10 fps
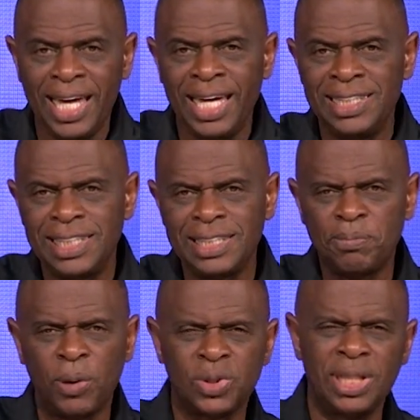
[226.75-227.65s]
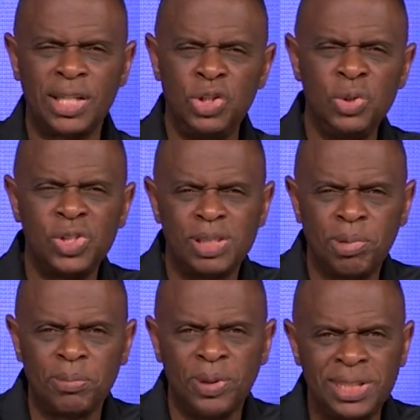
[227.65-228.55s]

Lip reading: He sees the person that uses people.